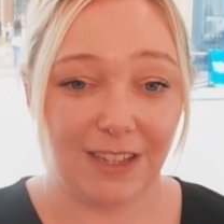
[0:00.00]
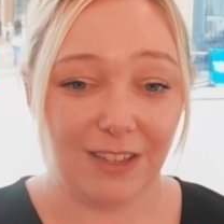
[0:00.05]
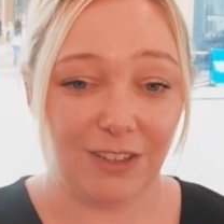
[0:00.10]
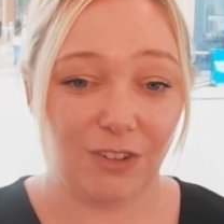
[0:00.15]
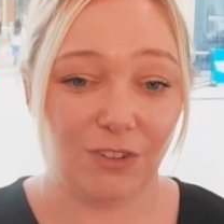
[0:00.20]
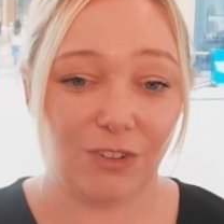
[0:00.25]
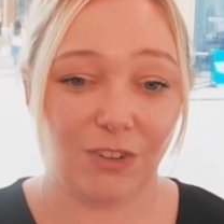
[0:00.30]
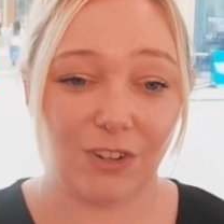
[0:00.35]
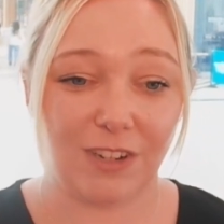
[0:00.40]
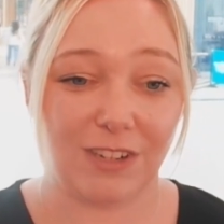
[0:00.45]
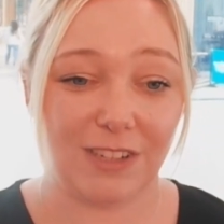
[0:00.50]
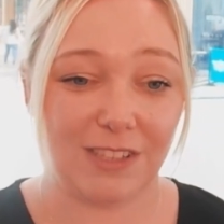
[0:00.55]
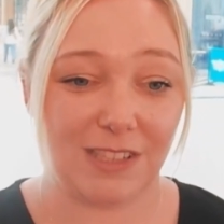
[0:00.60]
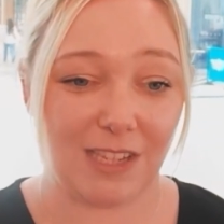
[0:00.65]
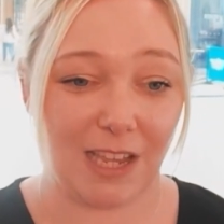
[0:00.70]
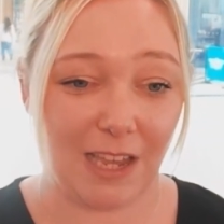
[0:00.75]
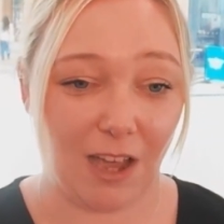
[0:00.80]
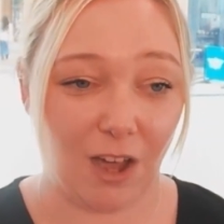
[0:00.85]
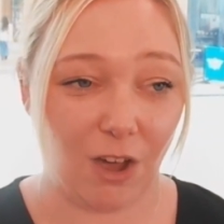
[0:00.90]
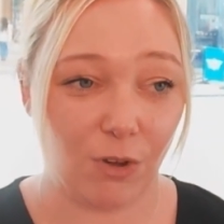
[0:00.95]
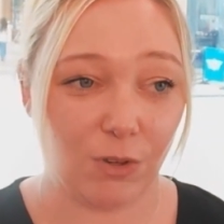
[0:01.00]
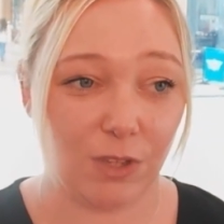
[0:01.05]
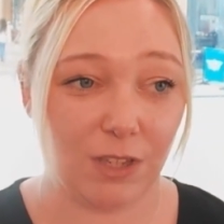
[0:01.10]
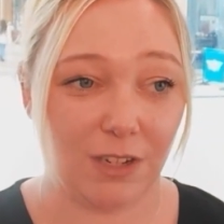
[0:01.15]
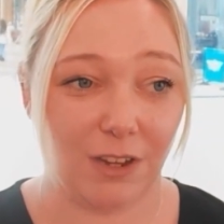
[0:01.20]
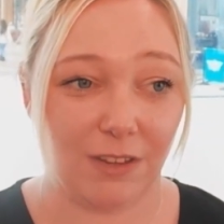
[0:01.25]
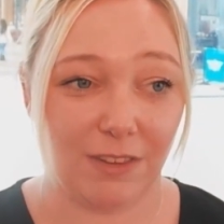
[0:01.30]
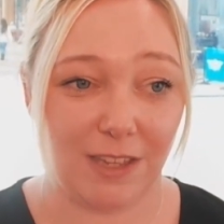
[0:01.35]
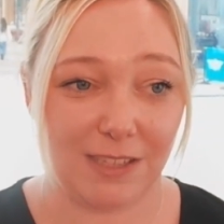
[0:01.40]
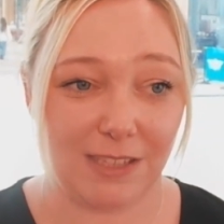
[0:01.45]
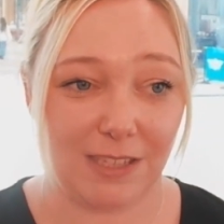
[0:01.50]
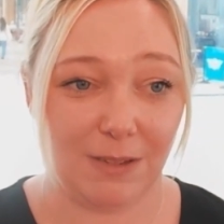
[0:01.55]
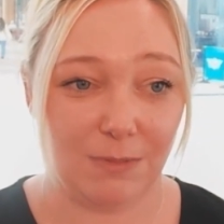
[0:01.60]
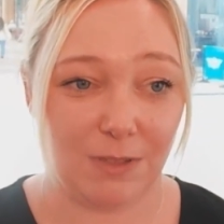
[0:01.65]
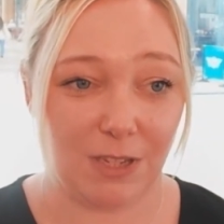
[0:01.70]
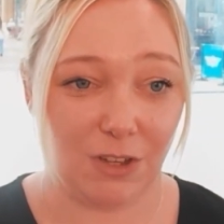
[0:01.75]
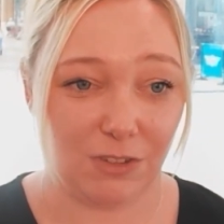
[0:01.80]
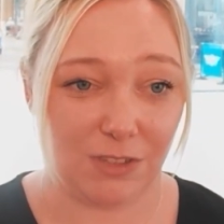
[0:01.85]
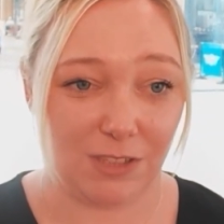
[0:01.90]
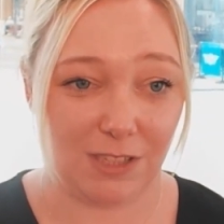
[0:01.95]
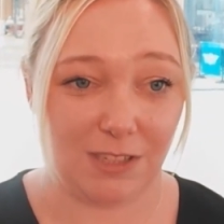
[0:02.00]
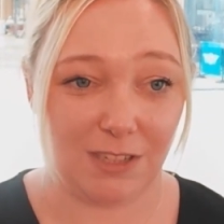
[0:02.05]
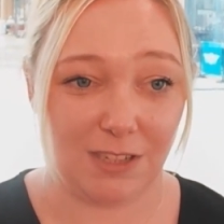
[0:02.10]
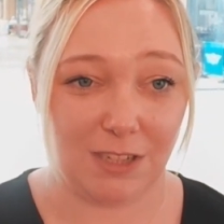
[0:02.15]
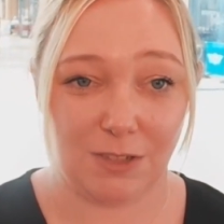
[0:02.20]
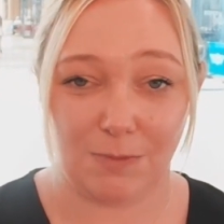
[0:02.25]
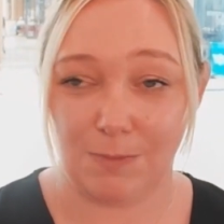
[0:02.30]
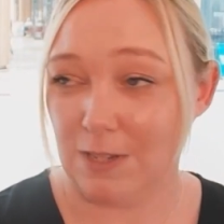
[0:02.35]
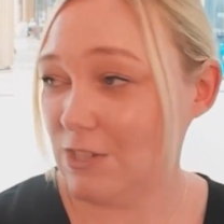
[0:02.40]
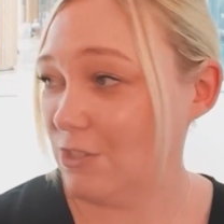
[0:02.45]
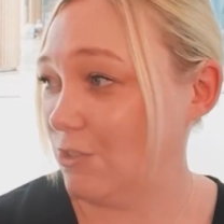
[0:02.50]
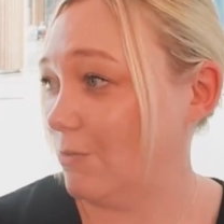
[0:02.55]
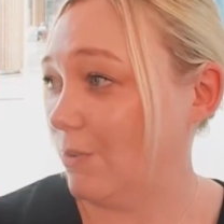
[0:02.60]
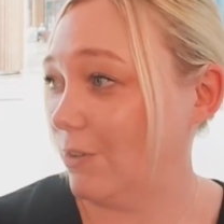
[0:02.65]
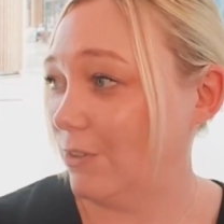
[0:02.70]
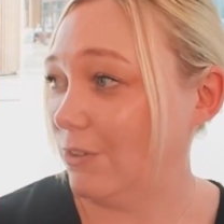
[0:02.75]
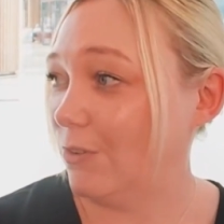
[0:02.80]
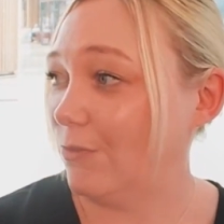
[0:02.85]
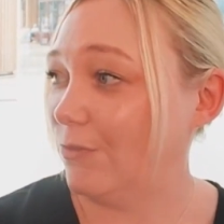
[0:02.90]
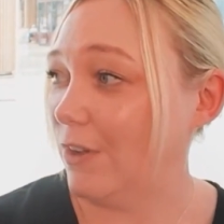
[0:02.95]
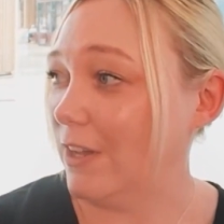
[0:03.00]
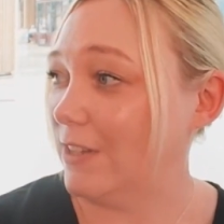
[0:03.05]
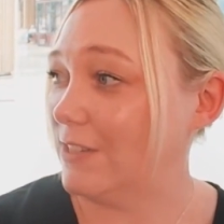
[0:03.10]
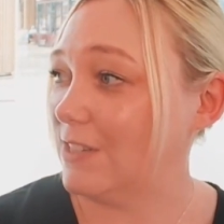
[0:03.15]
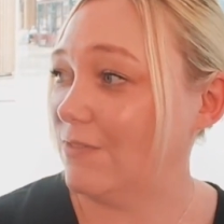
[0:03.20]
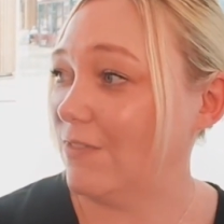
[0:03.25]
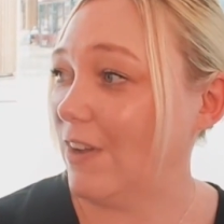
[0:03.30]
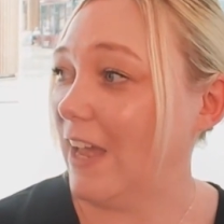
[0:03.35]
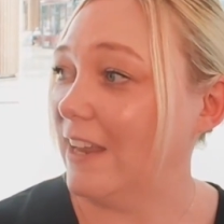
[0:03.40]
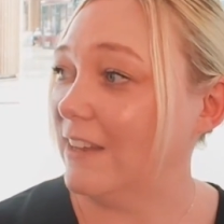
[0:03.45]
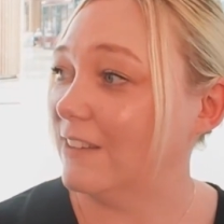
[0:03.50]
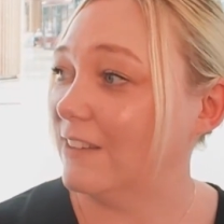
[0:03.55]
you're not going to say, oh, you know, that seems harsh to dismiss you on your first event.